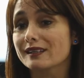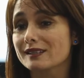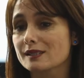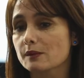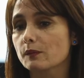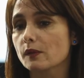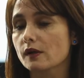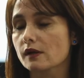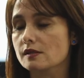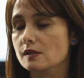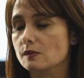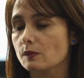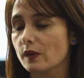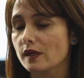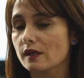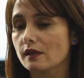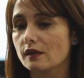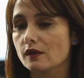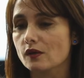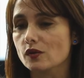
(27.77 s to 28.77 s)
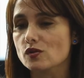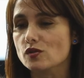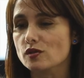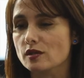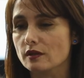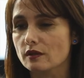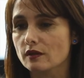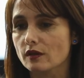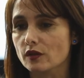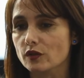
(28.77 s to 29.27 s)
it must be
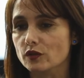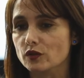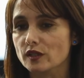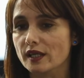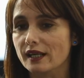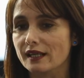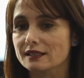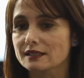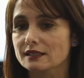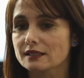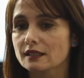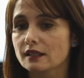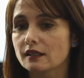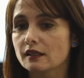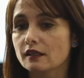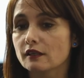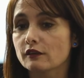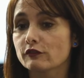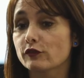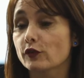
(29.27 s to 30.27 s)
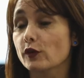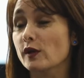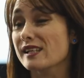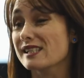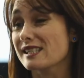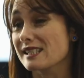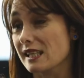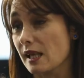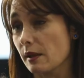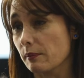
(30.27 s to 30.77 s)
considered that for
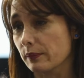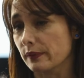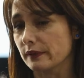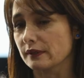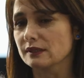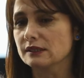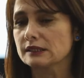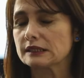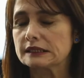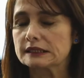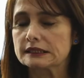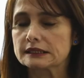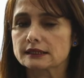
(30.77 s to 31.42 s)
example,